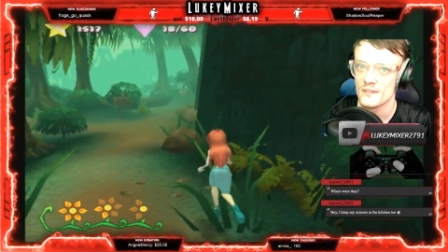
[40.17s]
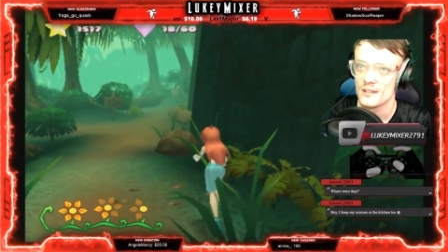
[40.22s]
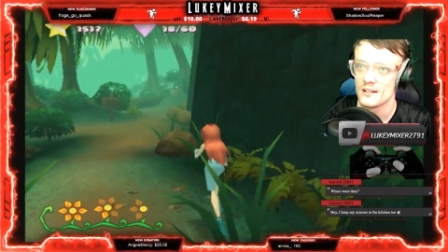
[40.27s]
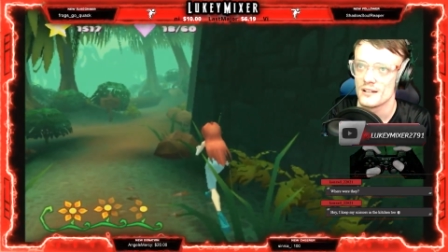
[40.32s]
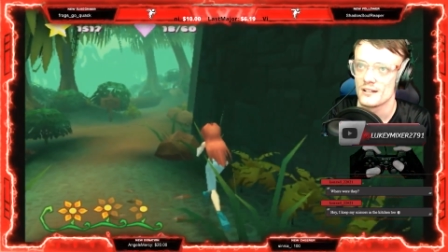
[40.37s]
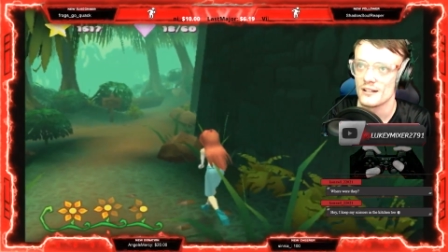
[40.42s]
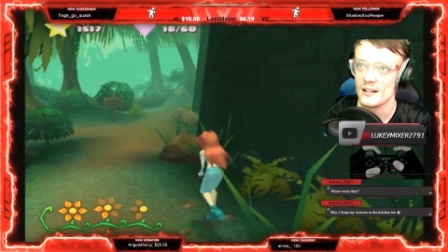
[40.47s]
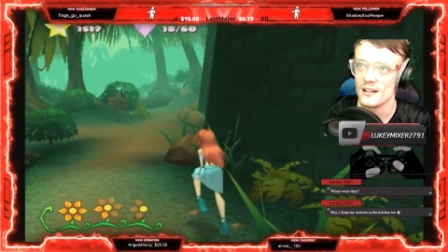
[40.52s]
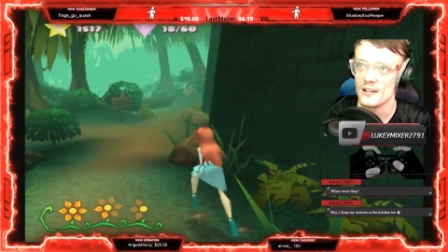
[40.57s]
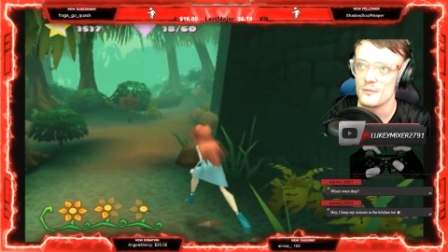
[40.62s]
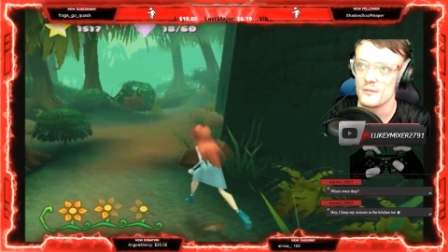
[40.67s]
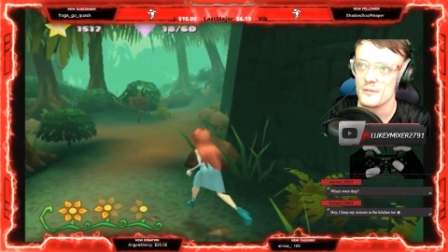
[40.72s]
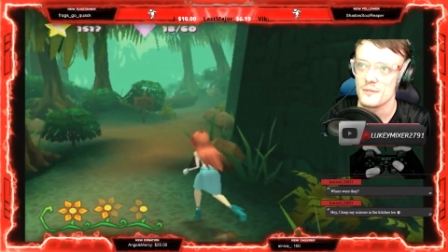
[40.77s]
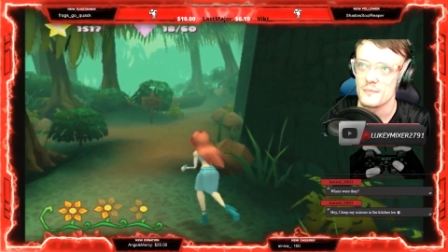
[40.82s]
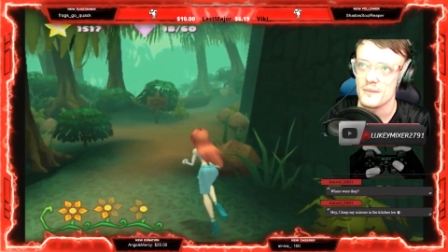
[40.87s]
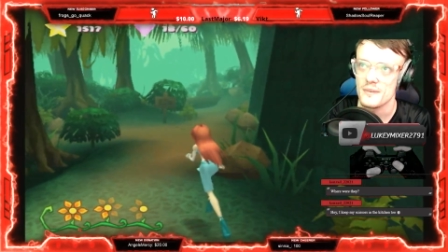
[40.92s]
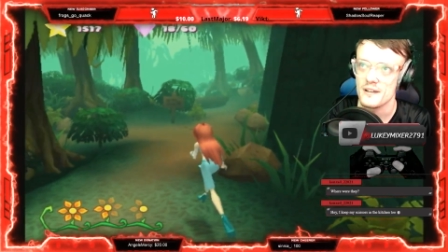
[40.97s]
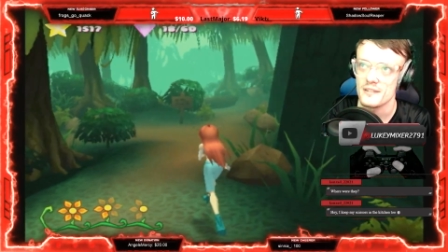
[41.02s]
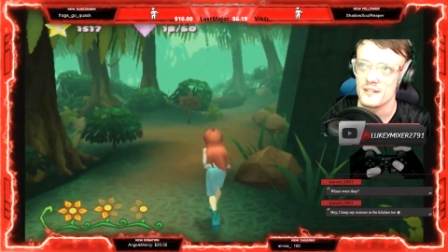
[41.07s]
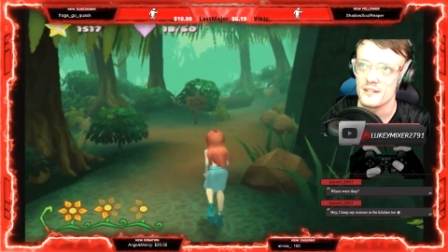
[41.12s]
I went
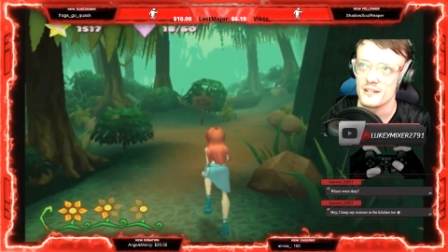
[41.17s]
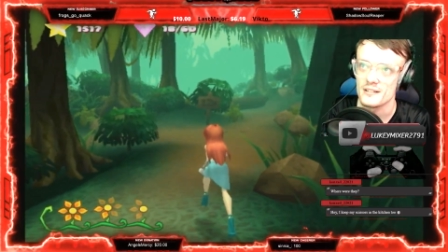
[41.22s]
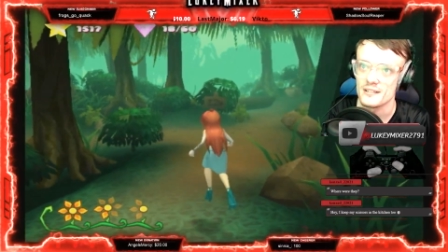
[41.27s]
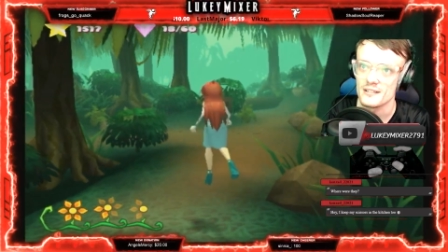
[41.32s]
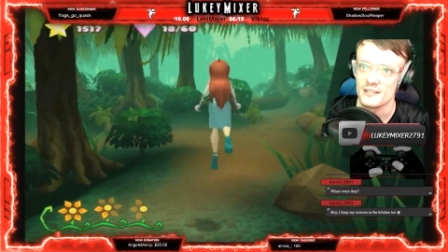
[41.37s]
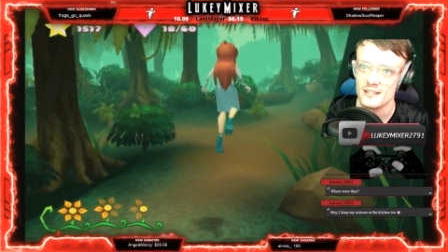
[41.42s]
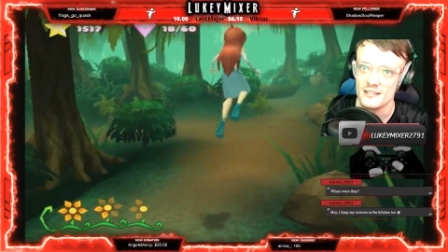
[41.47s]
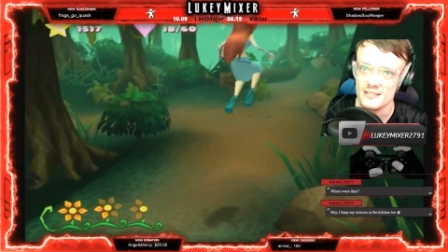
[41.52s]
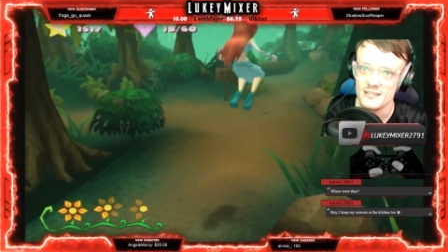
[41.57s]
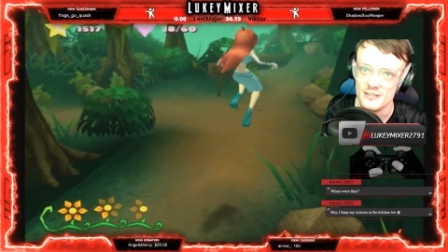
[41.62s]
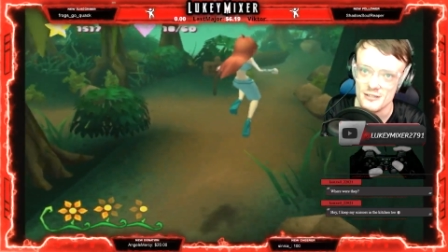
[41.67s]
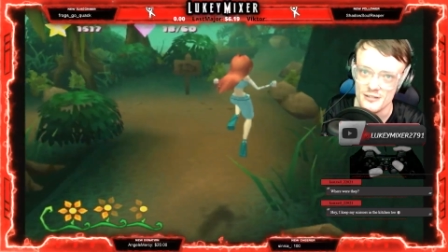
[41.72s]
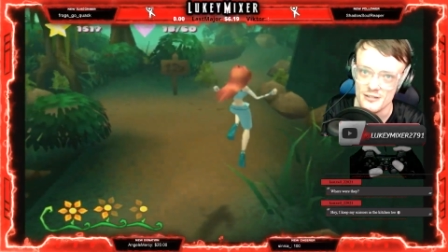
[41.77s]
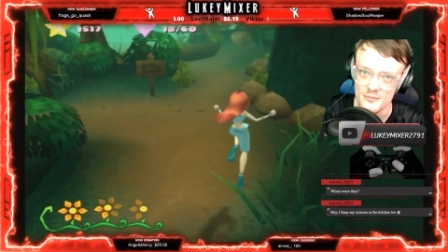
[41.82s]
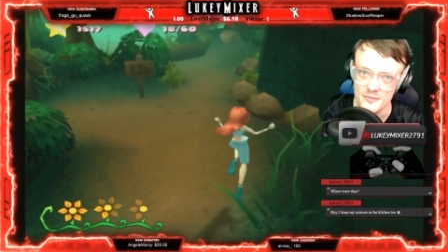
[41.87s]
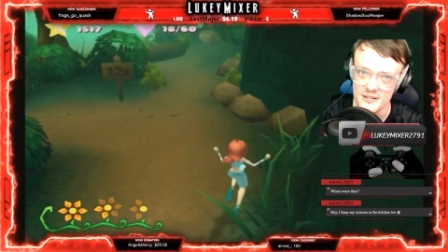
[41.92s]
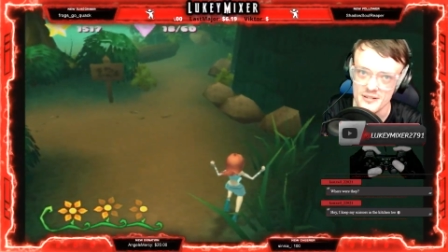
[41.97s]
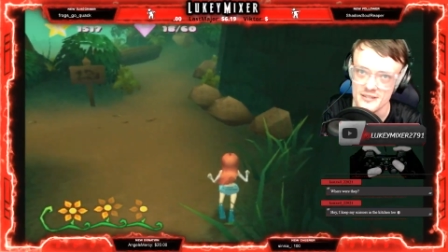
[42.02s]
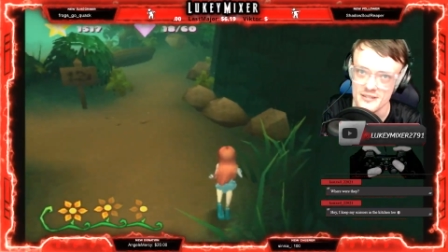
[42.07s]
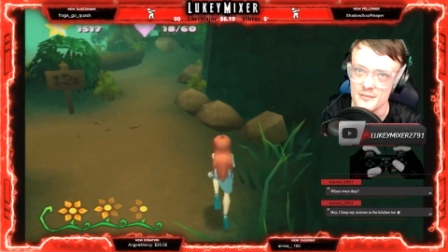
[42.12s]
back there because I literally could have
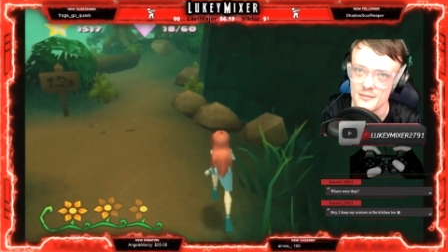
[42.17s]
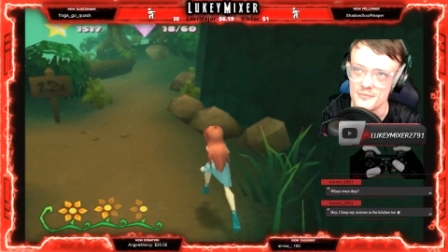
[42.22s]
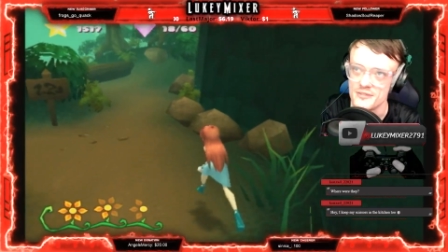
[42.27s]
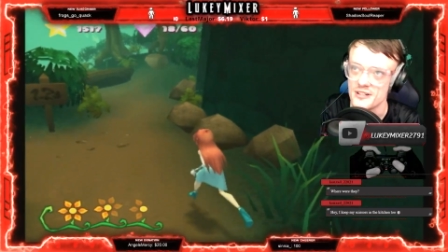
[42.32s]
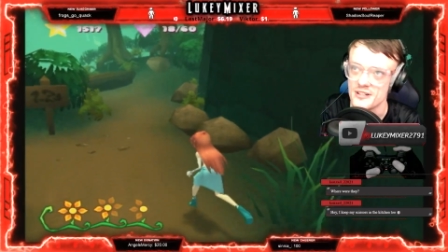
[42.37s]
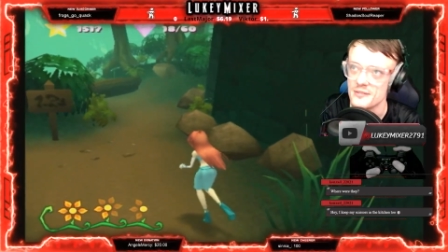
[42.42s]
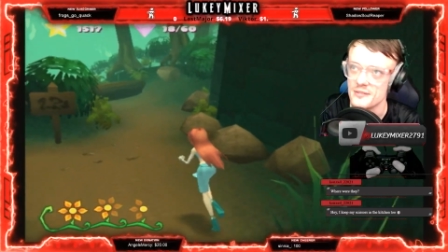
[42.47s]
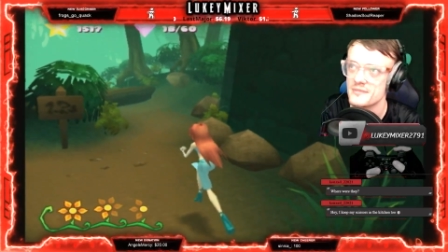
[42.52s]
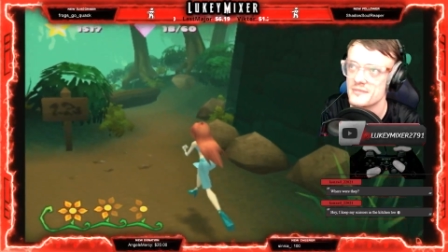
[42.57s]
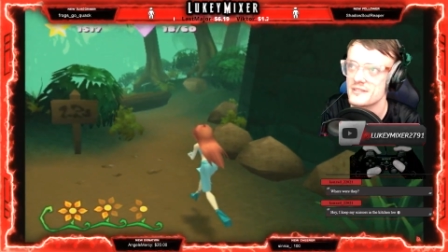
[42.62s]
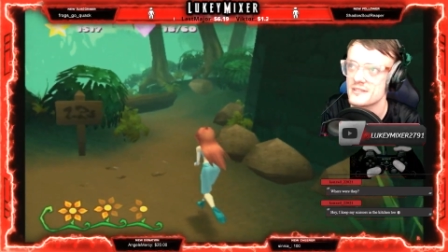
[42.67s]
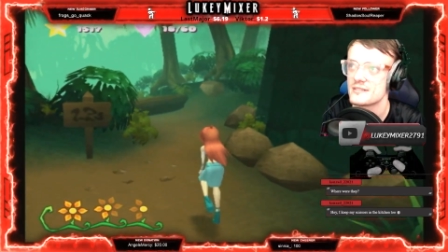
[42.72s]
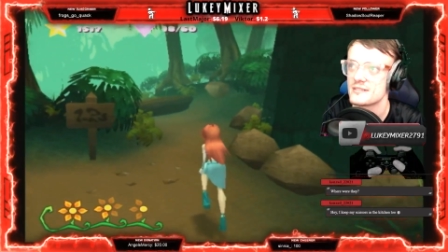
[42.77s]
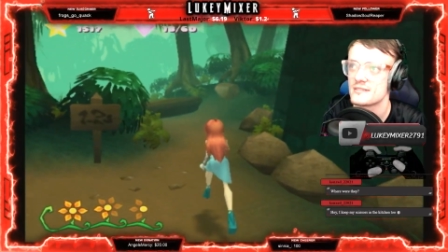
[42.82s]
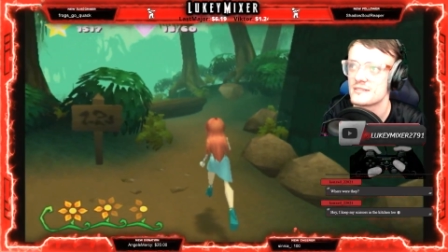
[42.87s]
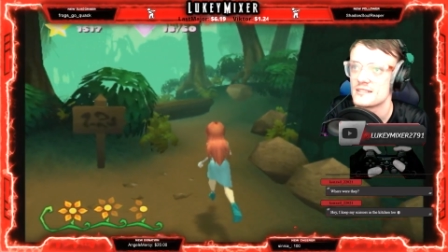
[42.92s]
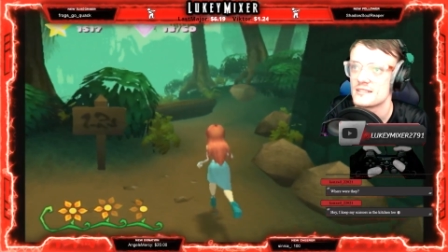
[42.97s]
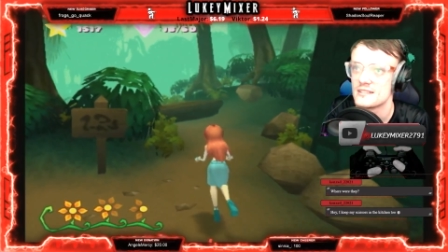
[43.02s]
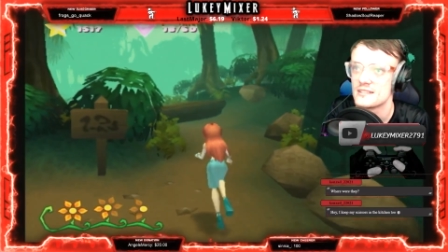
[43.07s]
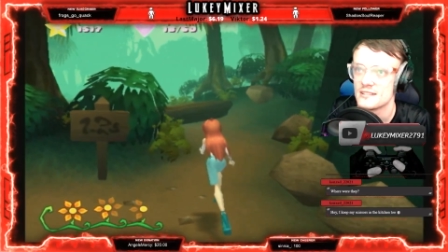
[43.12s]
missed them gems.
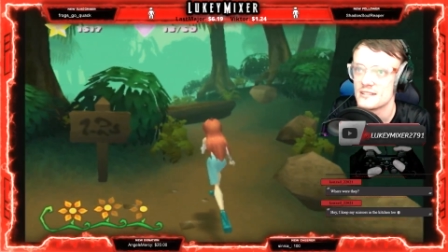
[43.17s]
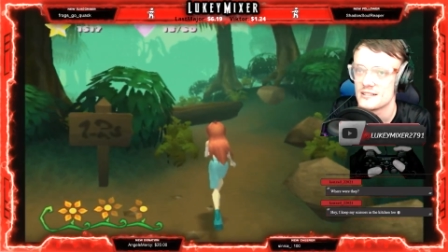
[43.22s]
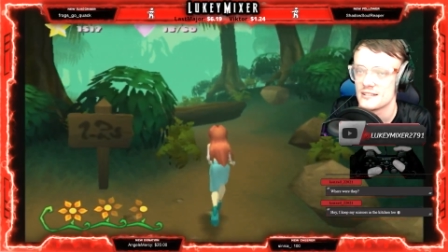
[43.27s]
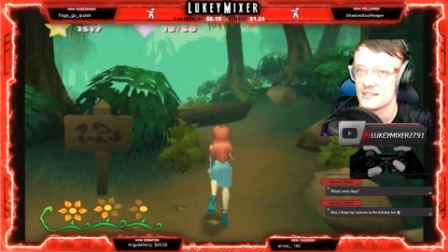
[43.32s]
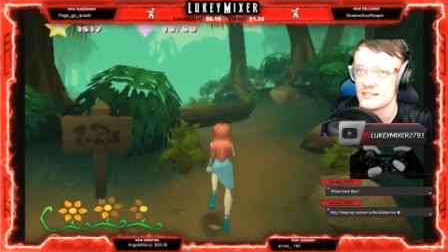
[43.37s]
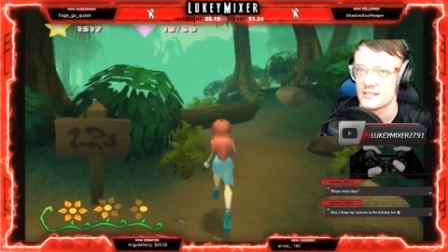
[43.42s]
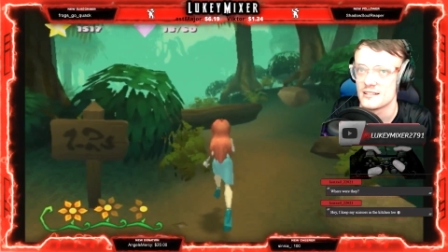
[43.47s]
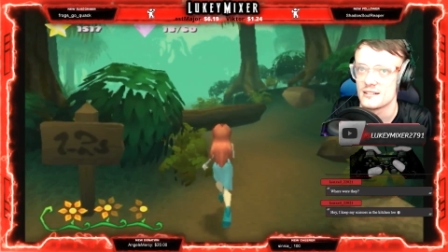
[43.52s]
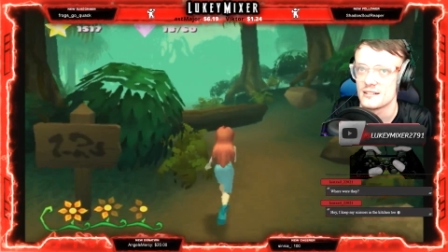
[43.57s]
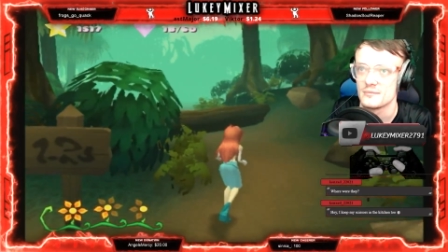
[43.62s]
Damn.